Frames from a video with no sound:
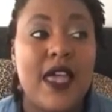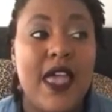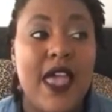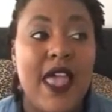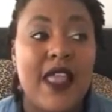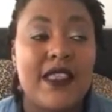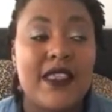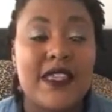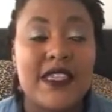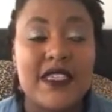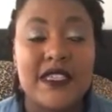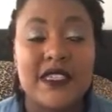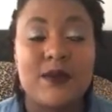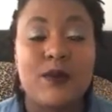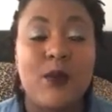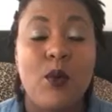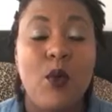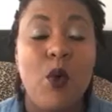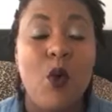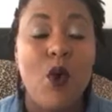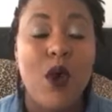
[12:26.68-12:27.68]
at this
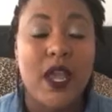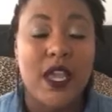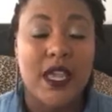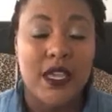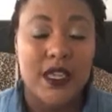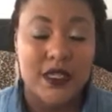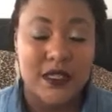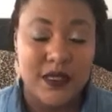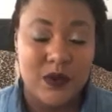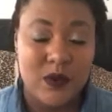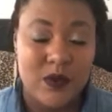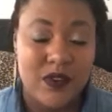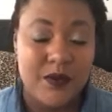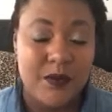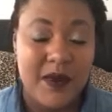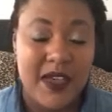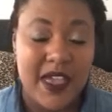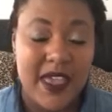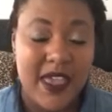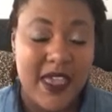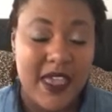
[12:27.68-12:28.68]
point with
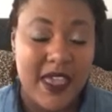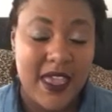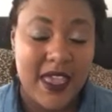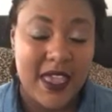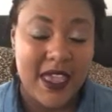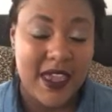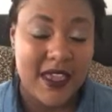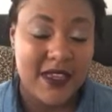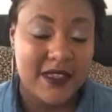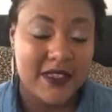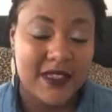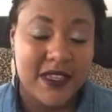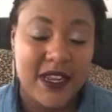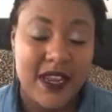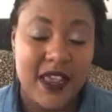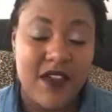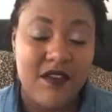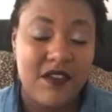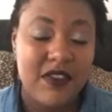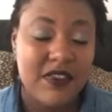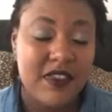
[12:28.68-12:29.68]
my eggs and
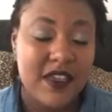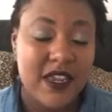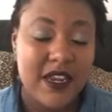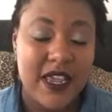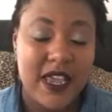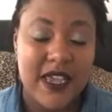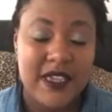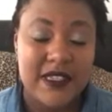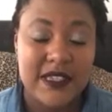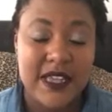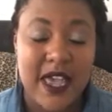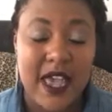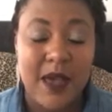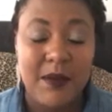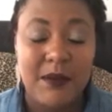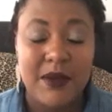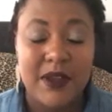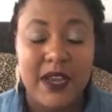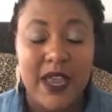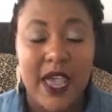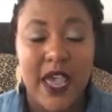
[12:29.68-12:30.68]
everything that has
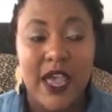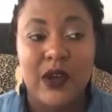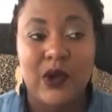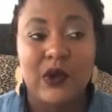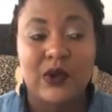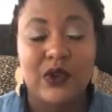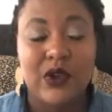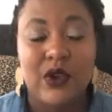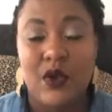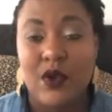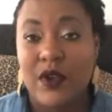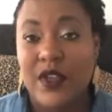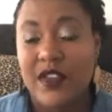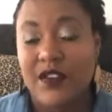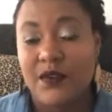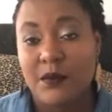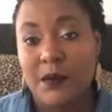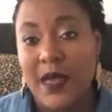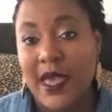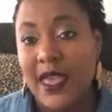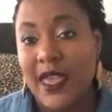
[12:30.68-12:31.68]
happened, I don't know
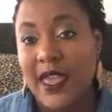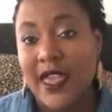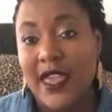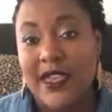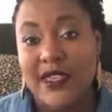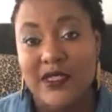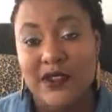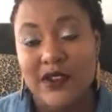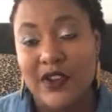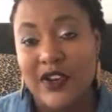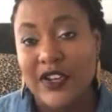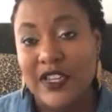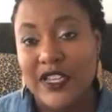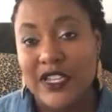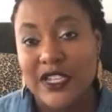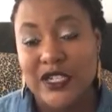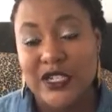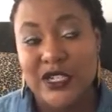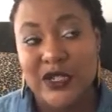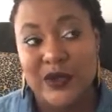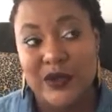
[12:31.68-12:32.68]
if my eggs are the
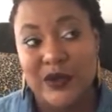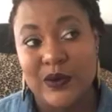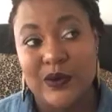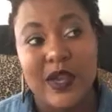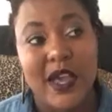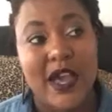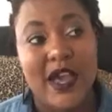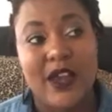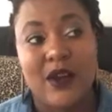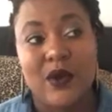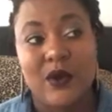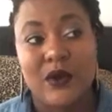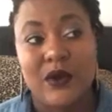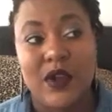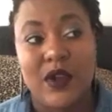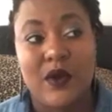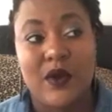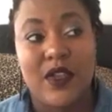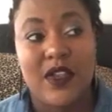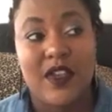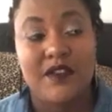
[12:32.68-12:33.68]
issue. I don't
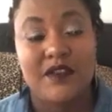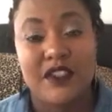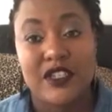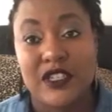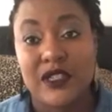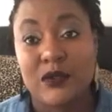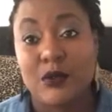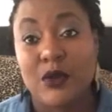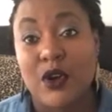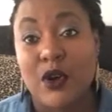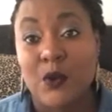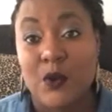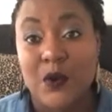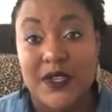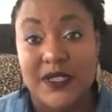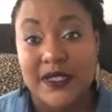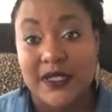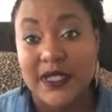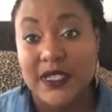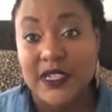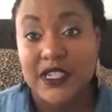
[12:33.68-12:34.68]
know if the sperm
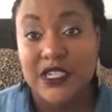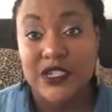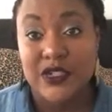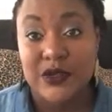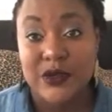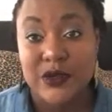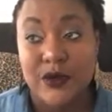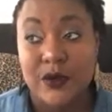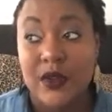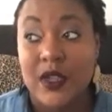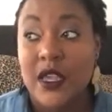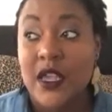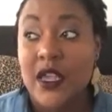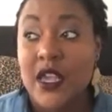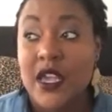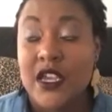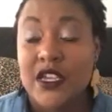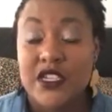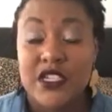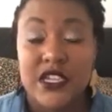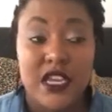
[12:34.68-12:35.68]
was the issue.
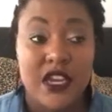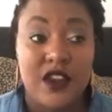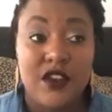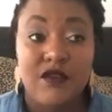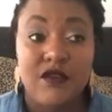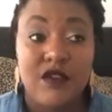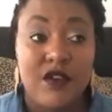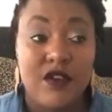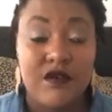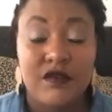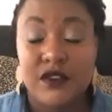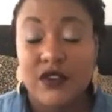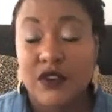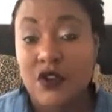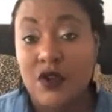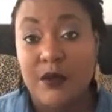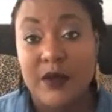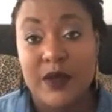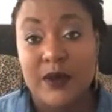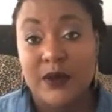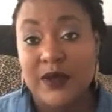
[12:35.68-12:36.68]
Shady Grove
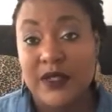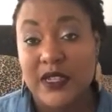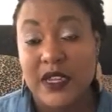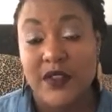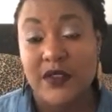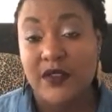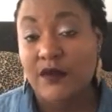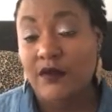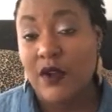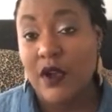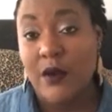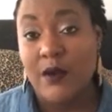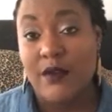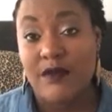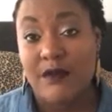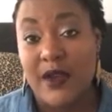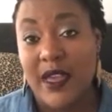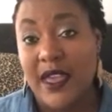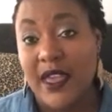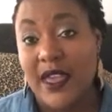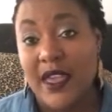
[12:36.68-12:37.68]
told me it was nothing wrong
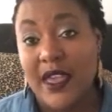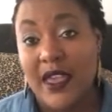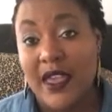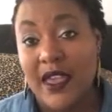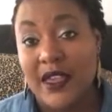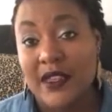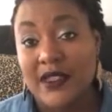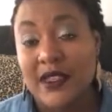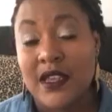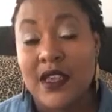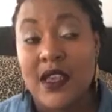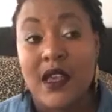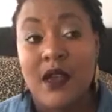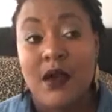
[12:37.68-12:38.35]
with my eggs.